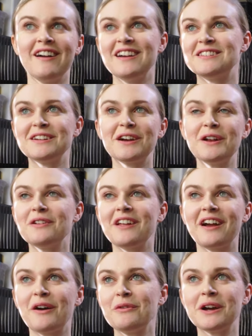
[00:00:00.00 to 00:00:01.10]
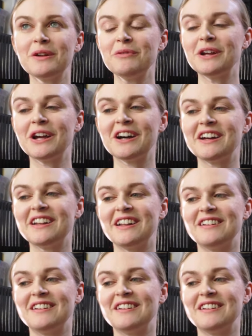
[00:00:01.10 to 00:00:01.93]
is it gonna, like, are we gonna be good?